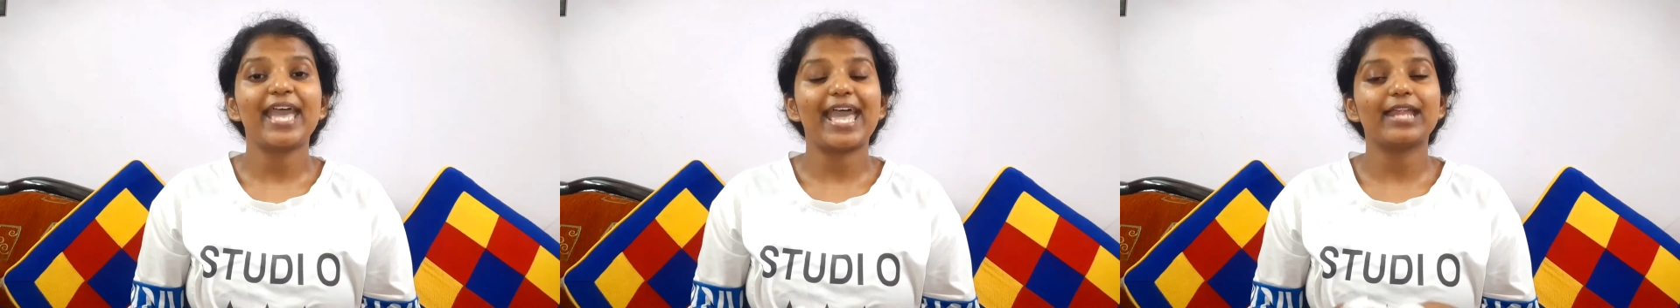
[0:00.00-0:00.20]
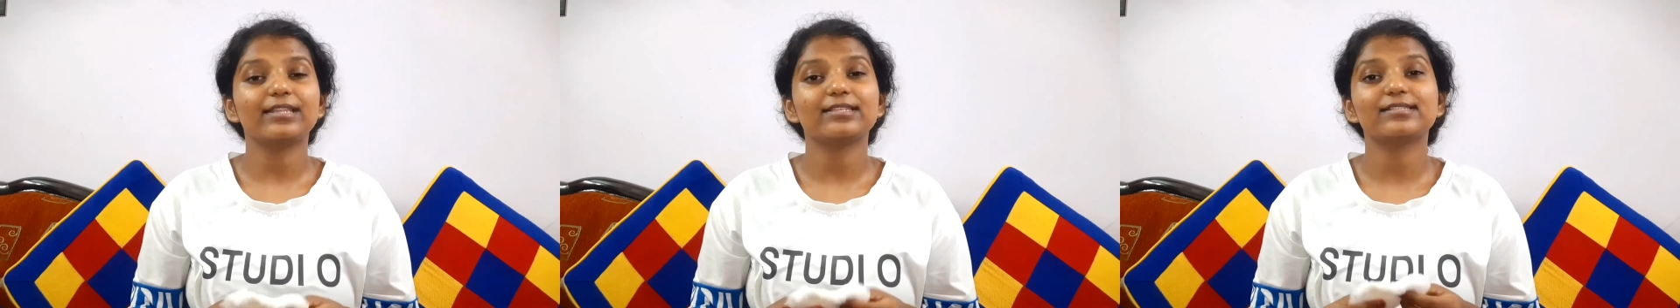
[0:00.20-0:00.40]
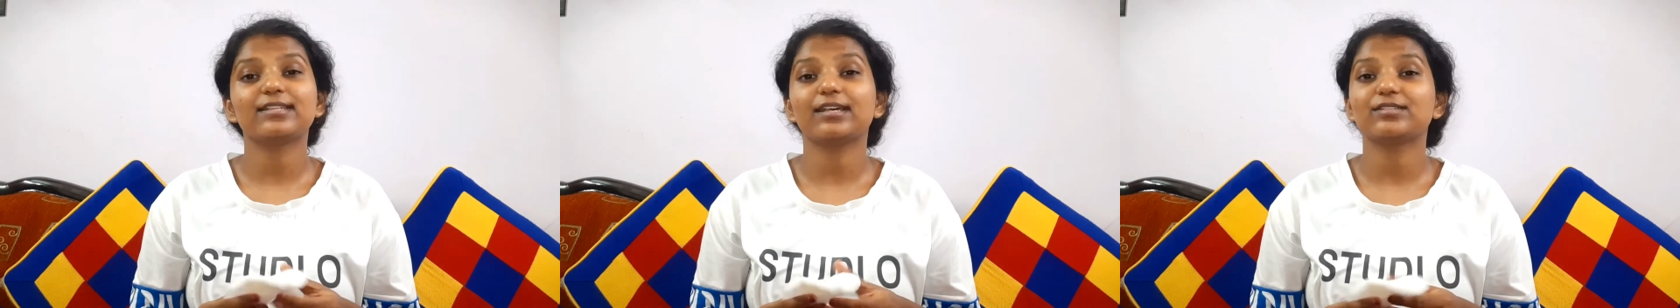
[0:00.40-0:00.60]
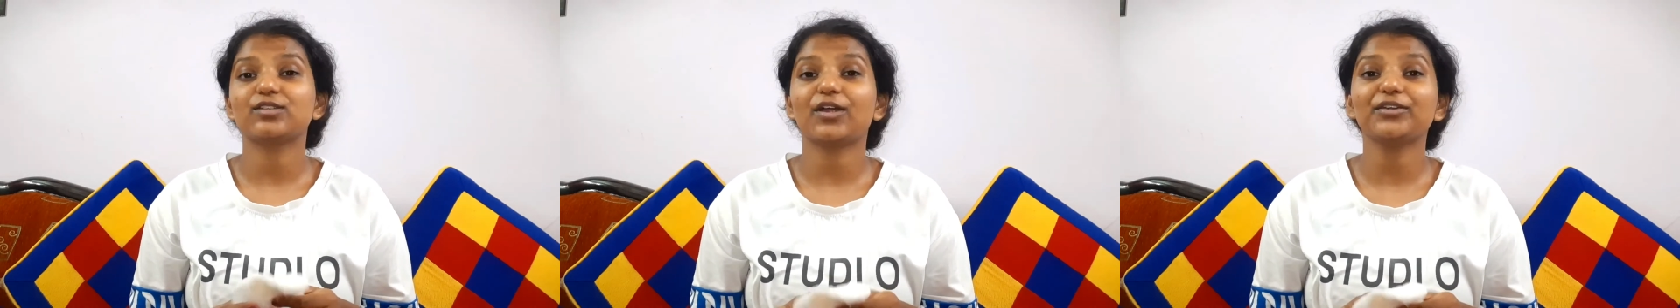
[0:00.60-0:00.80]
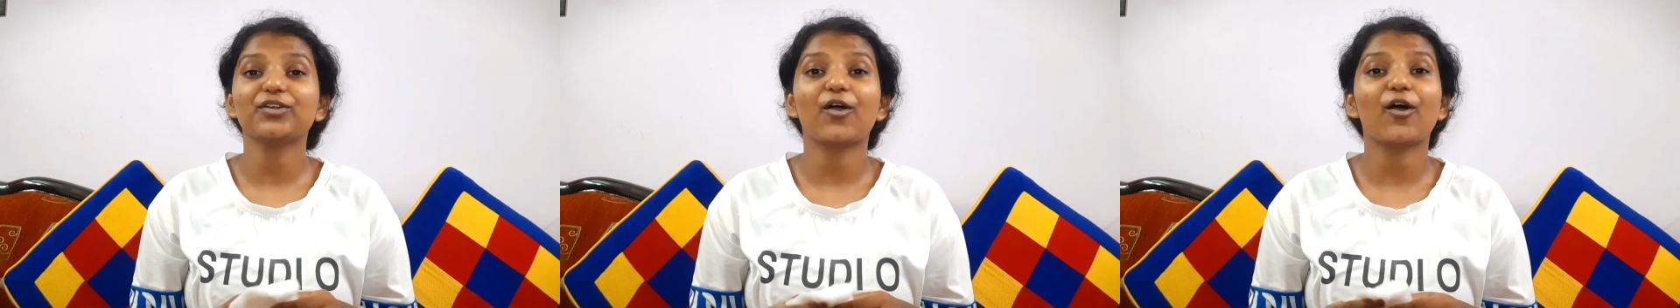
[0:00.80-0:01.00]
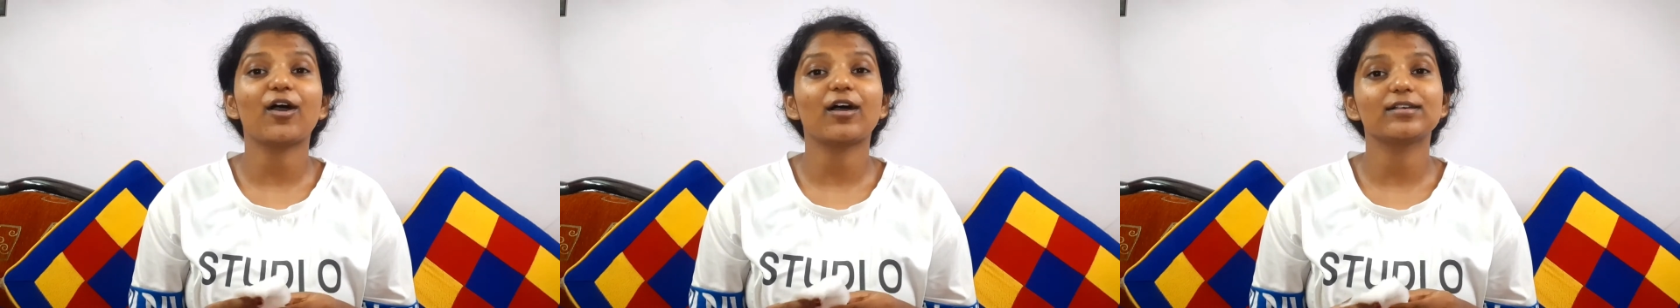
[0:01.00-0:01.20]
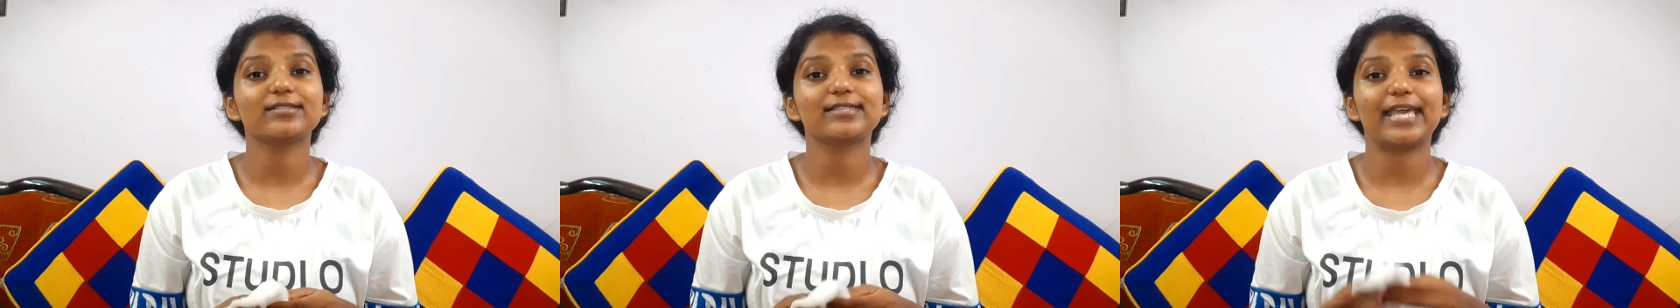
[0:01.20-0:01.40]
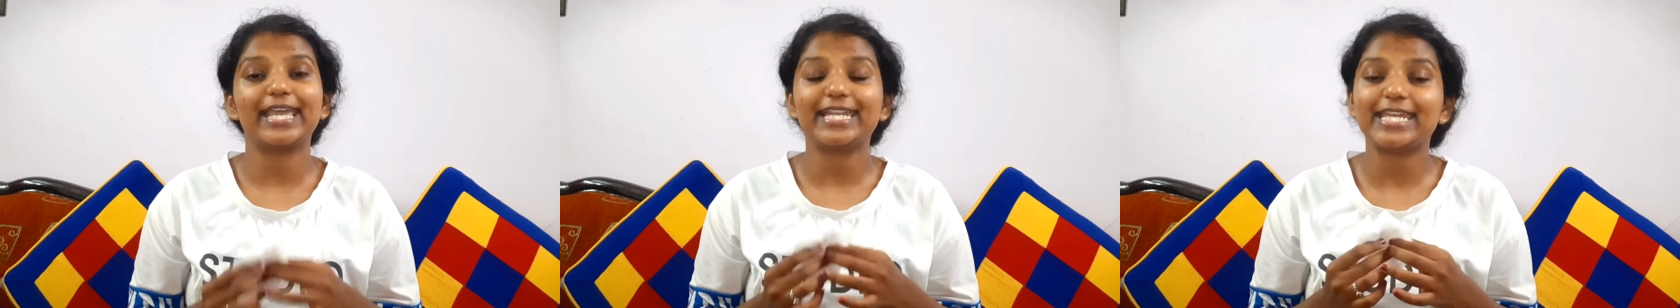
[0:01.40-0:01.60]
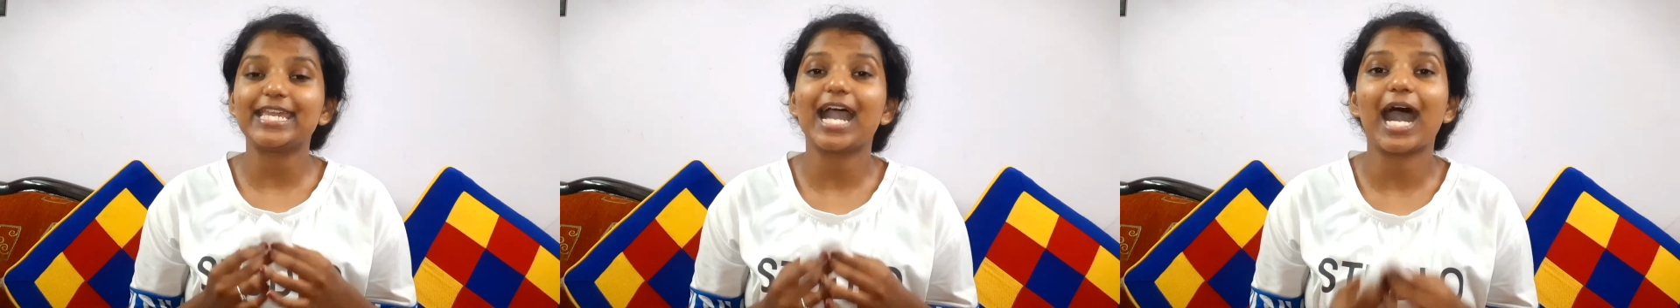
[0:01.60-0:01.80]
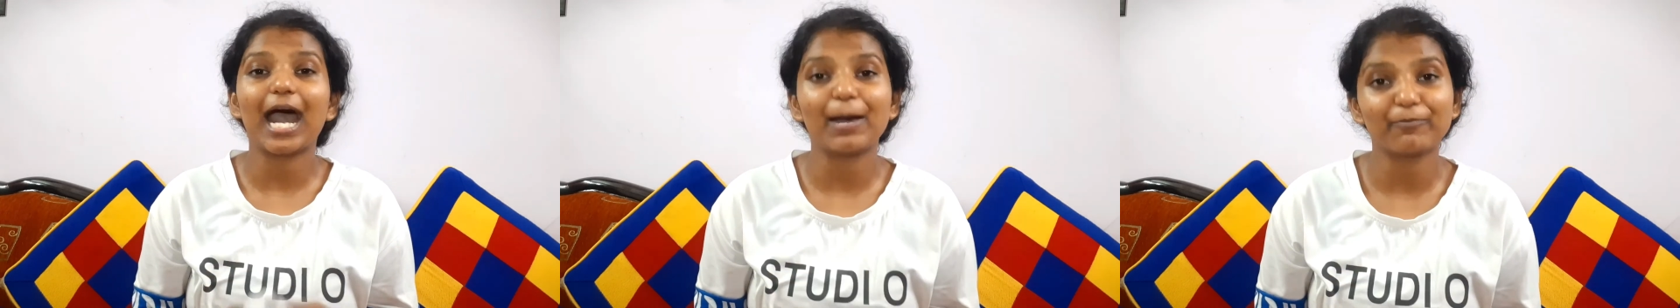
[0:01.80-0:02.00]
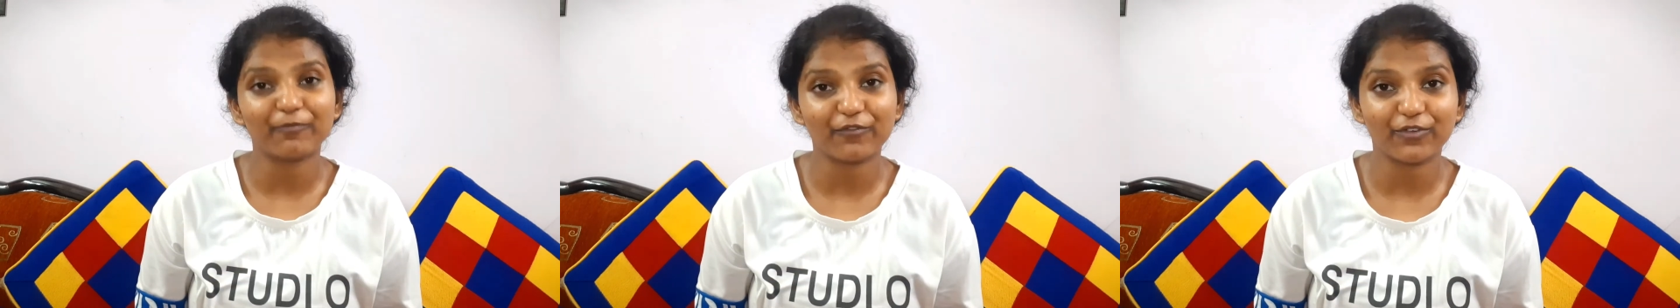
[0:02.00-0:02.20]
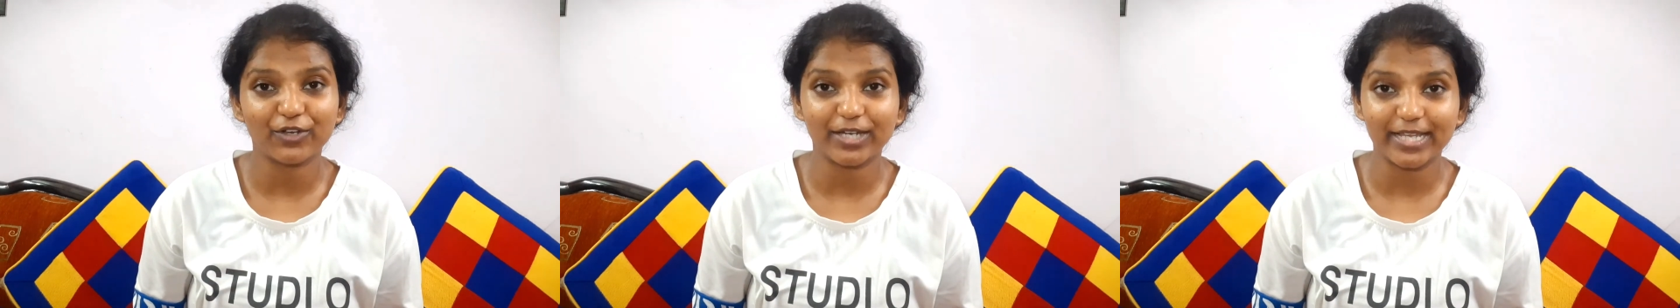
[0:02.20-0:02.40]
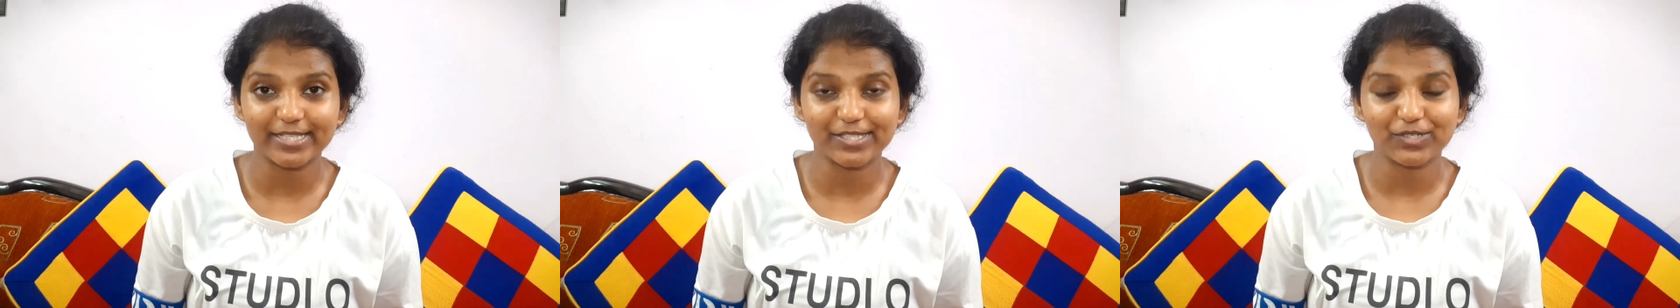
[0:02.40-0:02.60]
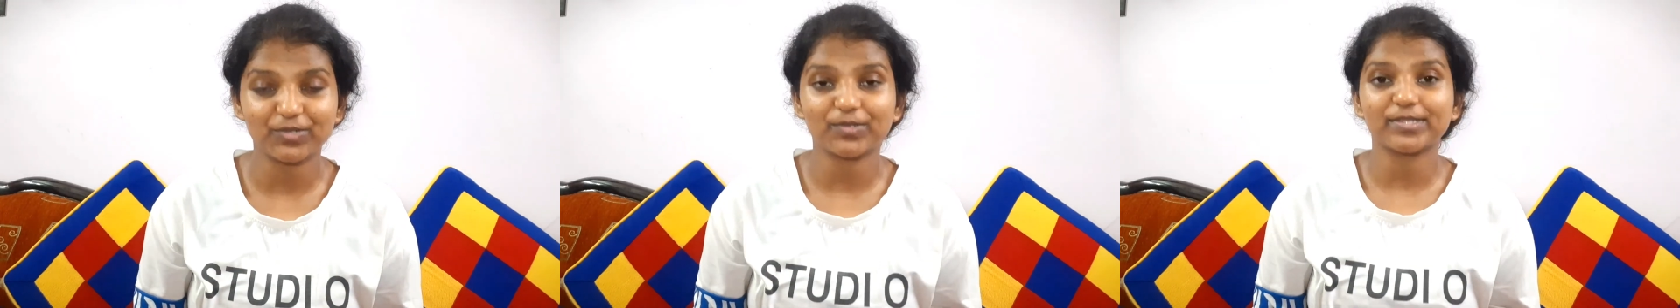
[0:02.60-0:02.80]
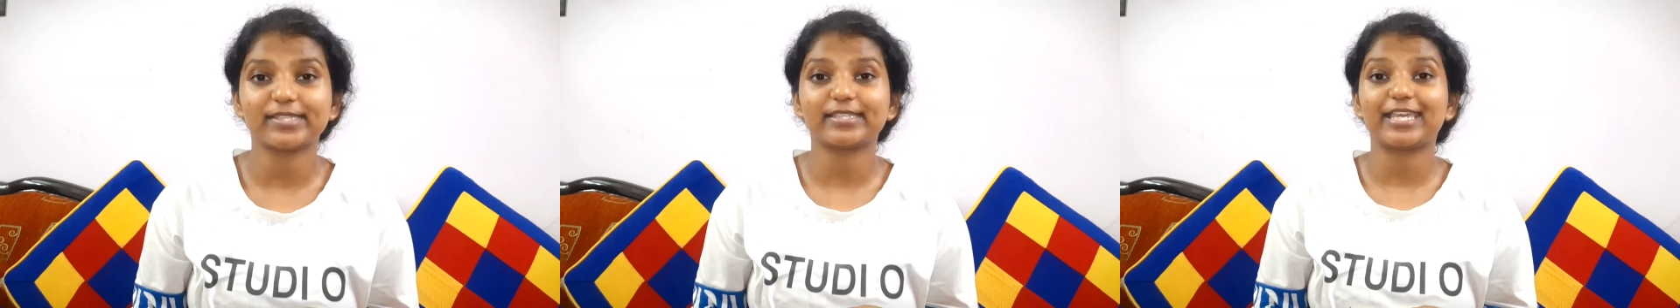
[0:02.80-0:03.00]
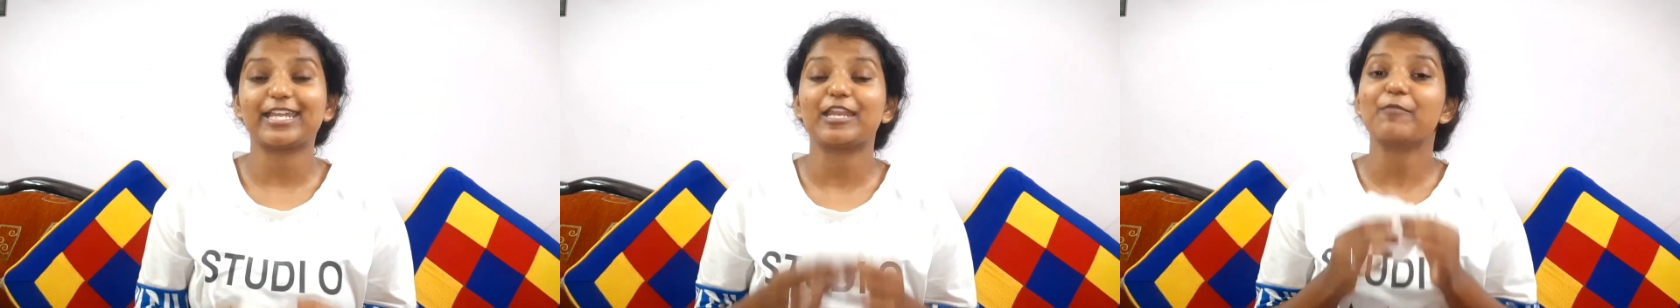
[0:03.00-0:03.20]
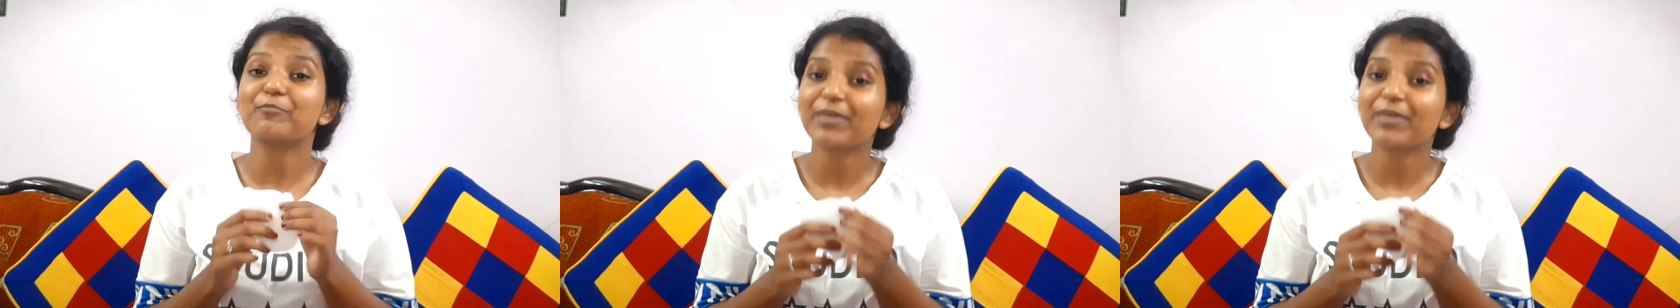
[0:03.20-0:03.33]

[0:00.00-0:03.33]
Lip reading: And this does not cause any harmfulness to your skin.